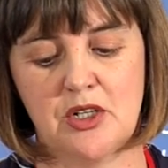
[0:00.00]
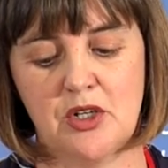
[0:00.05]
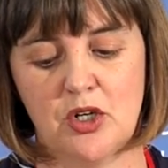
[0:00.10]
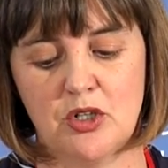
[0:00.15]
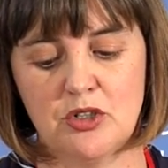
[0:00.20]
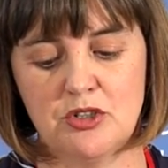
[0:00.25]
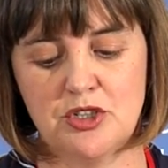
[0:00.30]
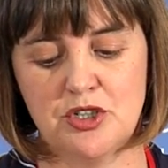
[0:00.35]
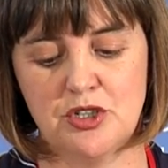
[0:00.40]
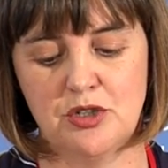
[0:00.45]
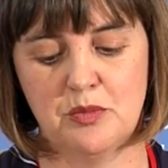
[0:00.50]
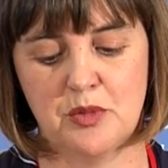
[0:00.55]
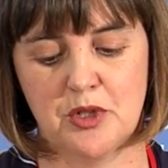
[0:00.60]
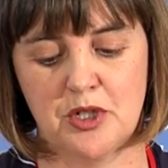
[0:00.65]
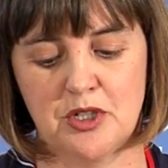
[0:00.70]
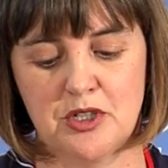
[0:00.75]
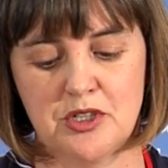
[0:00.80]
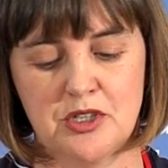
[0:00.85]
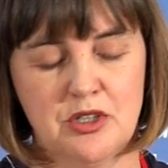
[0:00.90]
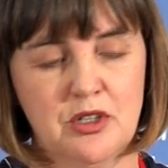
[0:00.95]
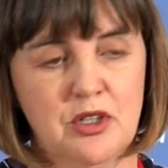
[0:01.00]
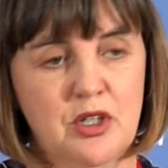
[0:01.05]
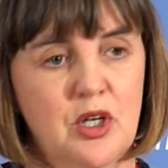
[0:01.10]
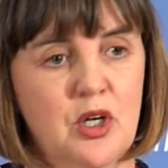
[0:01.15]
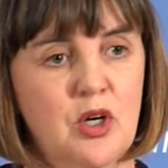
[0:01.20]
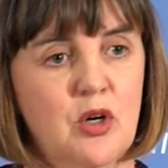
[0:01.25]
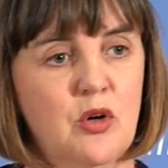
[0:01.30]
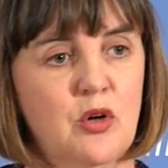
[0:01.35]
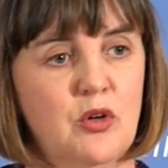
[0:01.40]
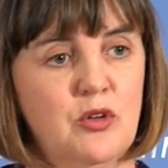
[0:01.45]
an undue burden
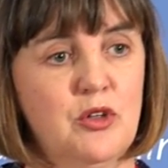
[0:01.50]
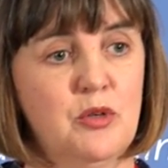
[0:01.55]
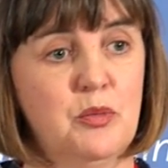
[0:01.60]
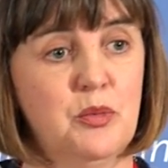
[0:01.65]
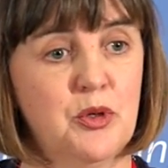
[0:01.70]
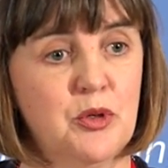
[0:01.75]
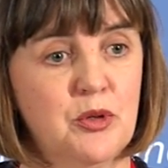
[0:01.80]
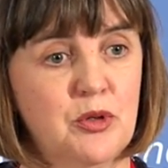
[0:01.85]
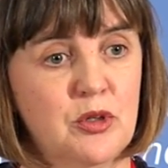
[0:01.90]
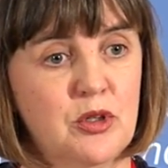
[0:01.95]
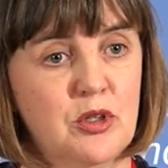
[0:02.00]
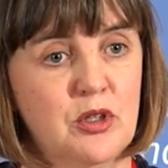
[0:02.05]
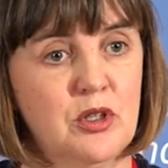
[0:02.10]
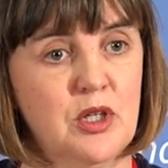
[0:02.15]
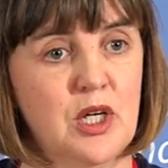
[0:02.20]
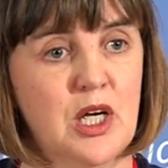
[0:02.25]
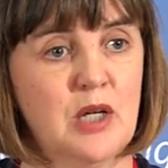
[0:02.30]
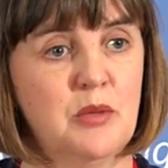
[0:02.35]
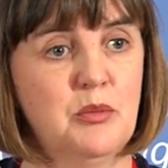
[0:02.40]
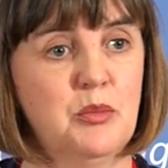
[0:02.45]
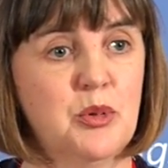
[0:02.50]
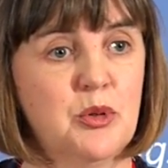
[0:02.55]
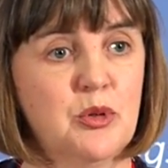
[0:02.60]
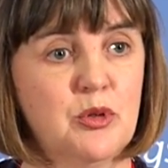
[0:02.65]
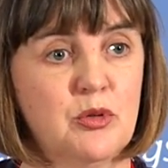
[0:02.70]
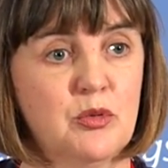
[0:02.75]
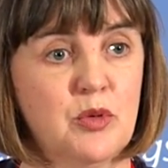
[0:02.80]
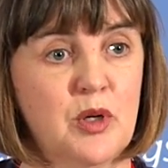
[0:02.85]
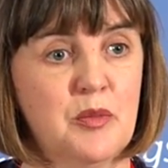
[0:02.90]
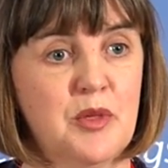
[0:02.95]
on the poor and
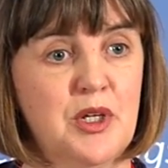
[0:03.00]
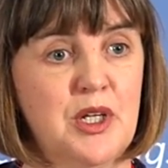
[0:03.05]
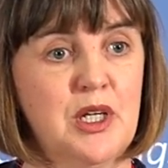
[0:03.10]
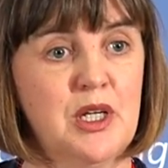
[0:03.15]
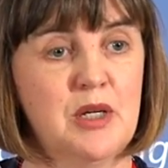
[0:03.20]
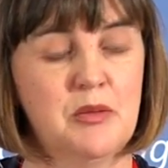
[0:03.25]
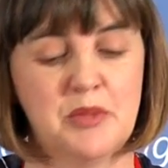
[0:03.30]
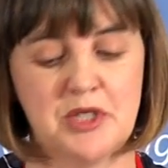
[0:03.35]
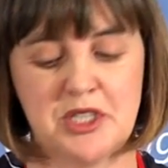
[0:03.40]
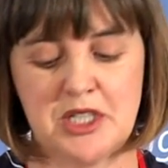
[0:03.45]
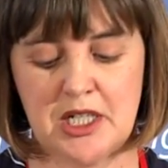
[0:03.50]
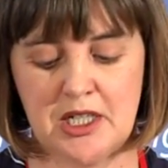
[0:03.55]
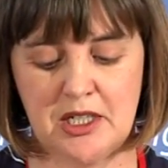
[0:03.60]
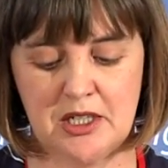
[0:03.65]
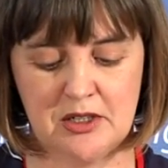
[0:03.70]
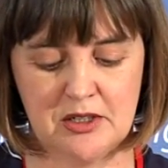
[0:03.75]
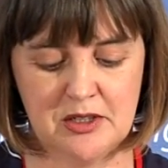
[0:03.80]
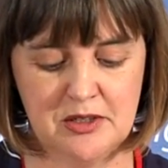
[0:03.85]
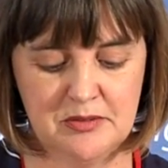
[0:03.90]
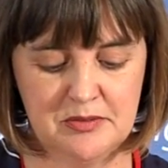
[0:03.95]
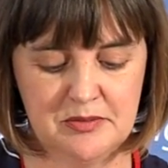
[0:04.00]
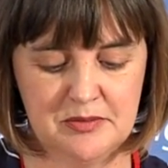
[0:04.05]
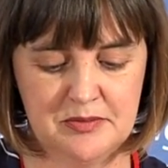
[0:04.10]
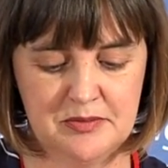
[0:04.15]
poor women in particular.